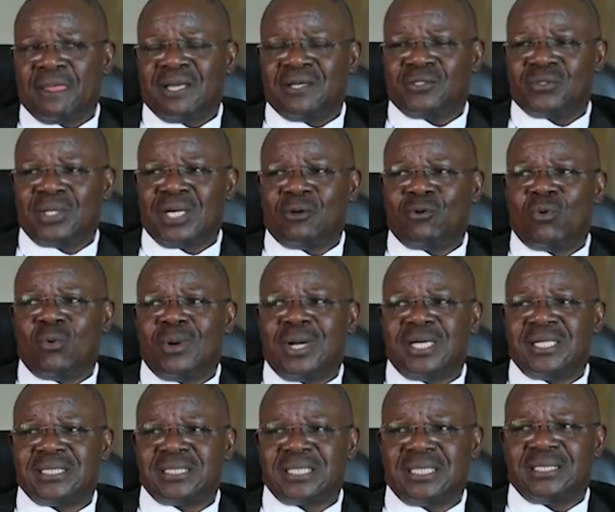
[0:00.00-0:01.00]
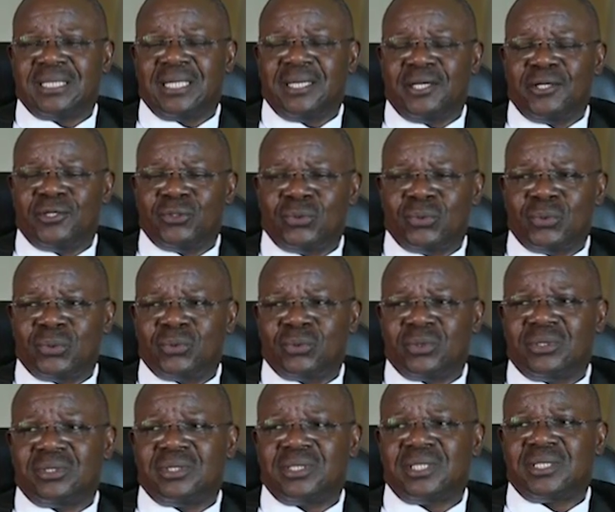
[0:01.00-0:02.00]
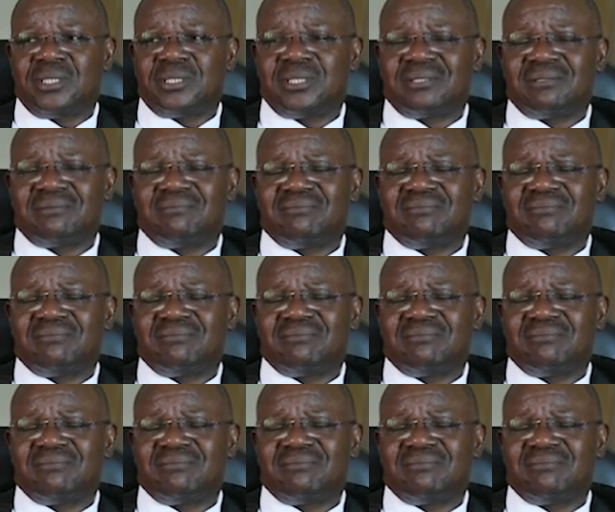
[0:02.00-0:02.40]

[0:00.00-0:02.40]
So ECOWAS and AU need